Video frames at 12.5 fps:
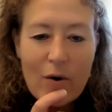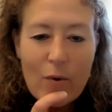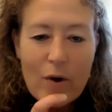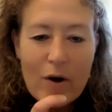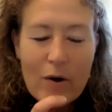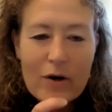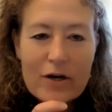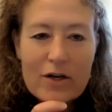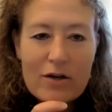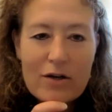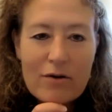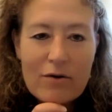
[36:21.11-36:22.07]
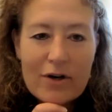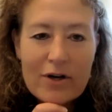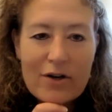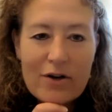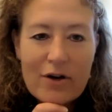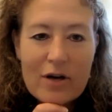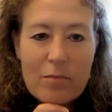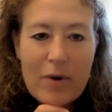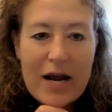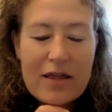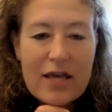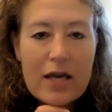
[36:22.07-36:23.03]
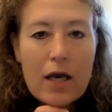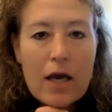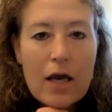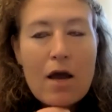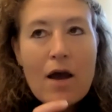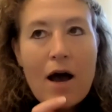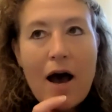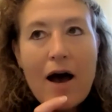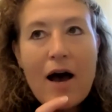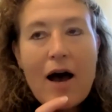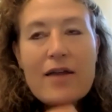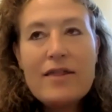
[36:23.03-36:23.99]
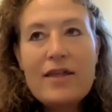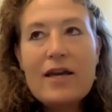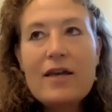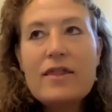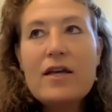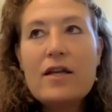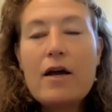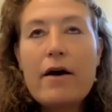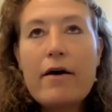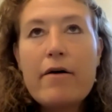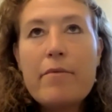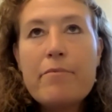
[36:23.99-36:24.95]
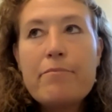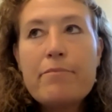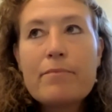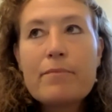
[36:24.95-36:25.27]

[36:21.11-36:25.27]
or good, but I think that